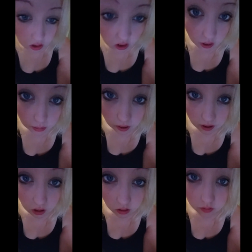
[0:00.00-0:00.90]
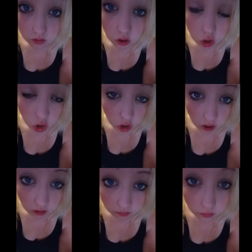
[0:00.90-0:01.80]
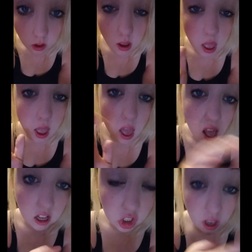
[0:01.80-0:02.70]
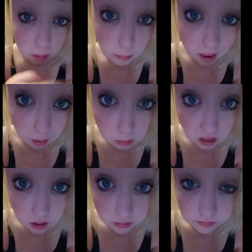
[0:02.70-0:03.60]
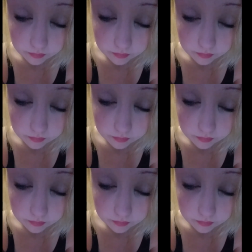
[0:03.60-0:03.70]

an entire bag of turkey. Hashtag bag meat.